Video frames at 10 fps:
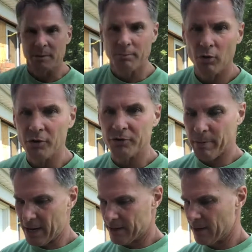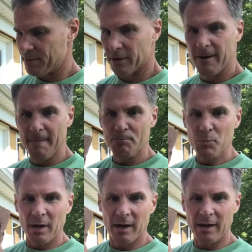pull this back up here.
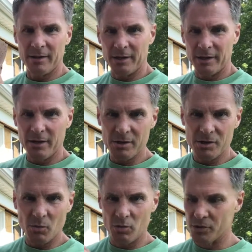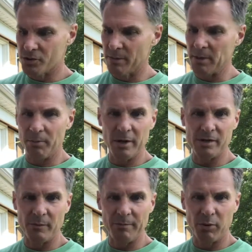Here's some of the bricks
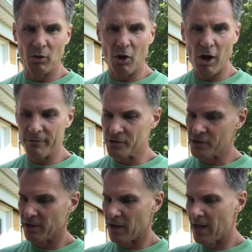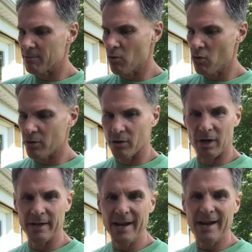that we pulled off. You see a lot of mortar
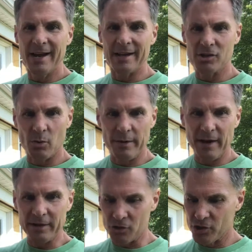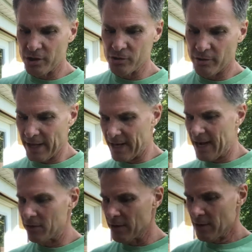on, and so we've had to chisel that
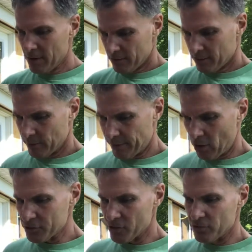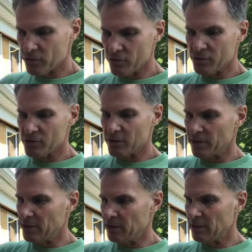out. We've also used
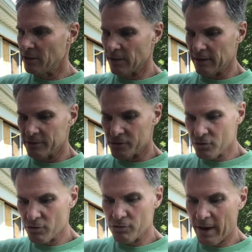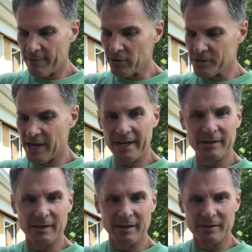the screwdriver to take
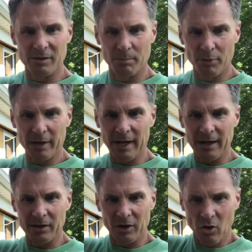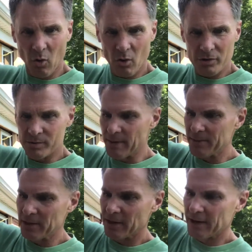the brick out of the cores.
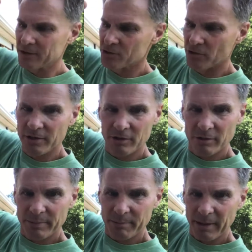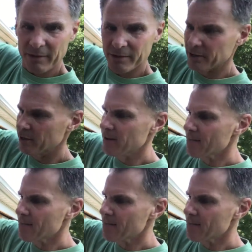Maybe I can show you a little bit better here,